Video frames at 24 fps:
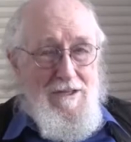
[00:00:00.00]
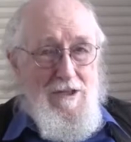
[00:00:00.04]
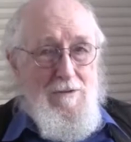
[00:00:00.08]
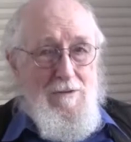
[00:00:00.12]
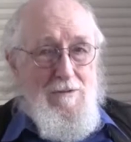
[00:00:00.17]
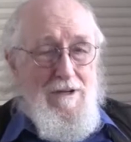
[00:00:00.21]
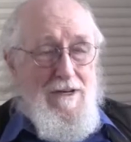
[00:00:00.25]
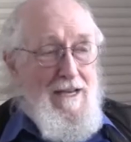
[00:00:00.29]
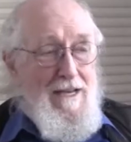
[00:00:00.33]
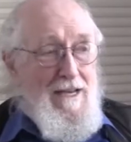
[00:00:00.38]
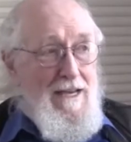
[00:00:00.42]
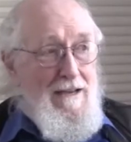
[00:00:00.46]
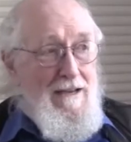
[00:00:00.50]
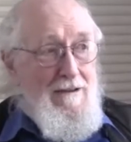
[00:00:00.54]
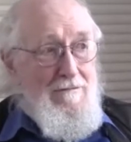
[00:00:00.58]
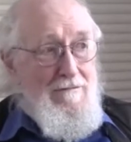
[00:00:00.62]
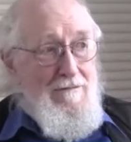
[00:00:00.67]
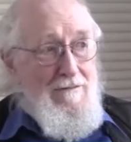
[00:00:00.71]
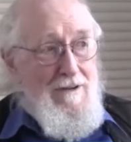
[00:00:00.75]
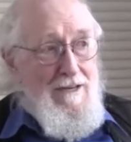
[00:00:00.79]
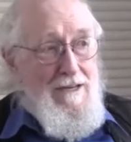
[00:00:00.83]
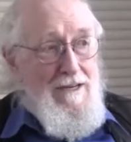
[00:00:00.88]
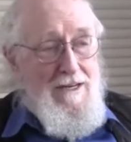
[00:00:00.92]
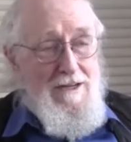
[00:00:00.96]
You would
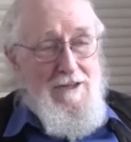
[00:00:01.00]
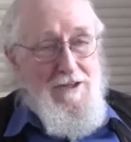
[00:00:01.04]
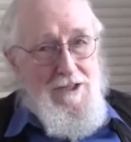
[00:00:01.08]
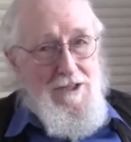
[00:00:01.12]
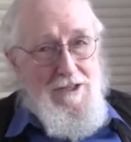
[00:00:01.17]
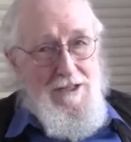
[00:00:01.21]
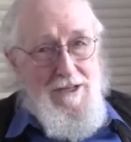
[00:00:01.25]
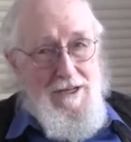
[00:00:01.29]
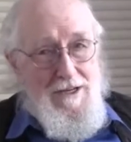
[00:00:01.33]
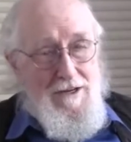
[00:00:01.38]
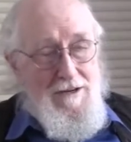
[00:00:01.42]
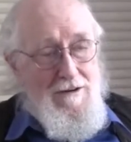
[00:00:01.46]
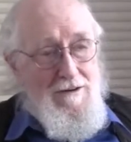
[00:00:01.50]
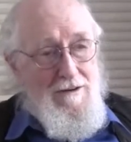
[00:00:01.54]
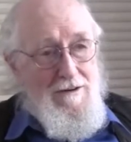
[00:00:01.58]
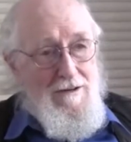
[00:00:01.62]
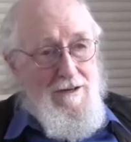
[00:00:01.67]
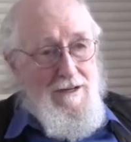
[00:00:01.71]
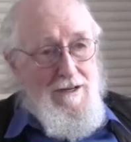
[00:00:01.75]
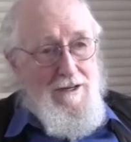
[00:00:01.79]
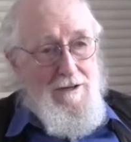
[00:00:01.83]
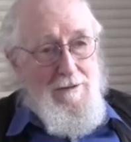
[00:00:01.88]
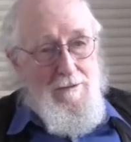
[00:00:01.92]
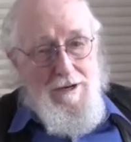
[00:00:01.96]
have an engineer.
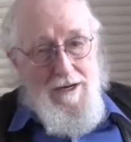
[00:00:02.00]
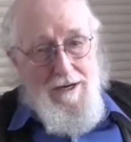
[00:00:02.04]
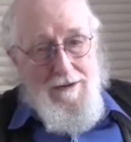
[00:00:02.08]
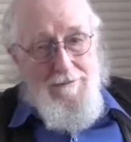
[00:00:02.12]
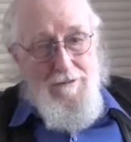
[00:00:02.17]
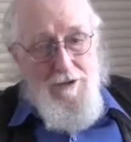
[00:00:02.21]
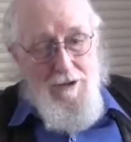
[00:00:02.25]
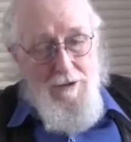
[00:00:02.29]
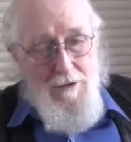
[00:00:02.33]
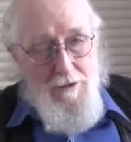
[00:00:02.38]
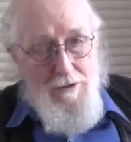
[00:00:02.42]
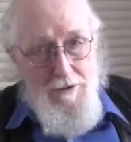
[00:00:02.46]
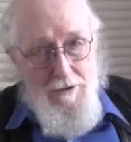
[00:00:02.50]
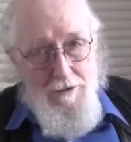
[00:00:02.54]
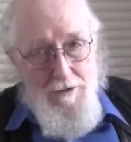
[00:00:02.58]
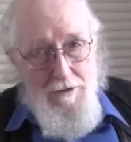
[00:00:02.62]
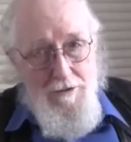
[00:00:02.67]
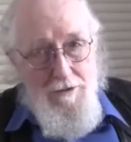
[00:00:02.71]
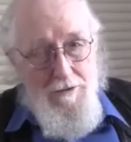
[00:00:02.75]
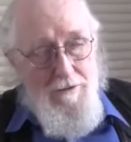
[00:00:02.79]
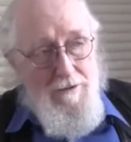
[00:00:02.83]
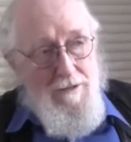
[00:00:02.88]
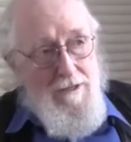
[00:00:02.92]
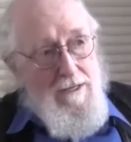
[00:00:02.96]
You would have the
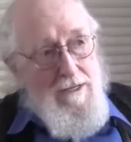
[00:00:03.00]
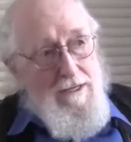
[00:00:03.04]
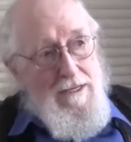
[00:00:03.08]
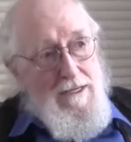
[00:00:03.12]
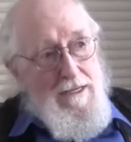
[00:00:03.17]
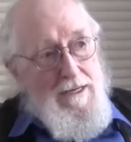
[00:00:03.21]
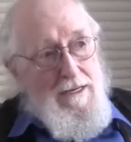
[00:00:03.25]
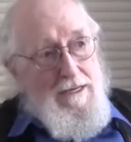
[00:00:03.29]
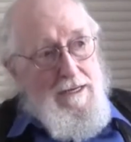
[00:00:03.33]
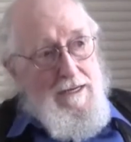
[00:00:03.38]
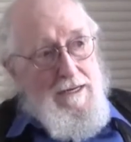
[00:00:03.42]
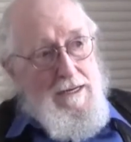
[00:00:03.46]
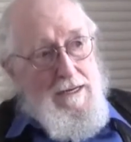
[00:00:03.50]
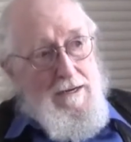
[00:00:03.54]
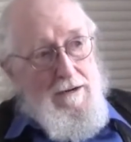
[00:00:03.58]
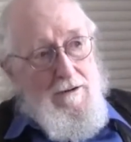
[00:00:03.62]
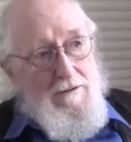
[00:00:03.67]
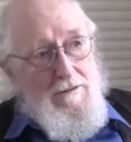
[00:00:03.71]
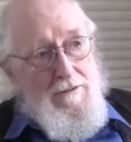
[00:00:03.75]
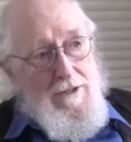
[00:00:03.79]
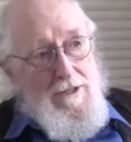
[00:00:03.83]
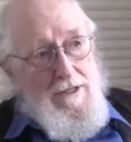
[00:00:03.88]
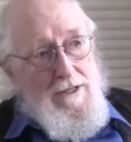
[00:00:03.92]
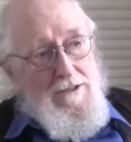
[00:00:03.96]
crew. Now, the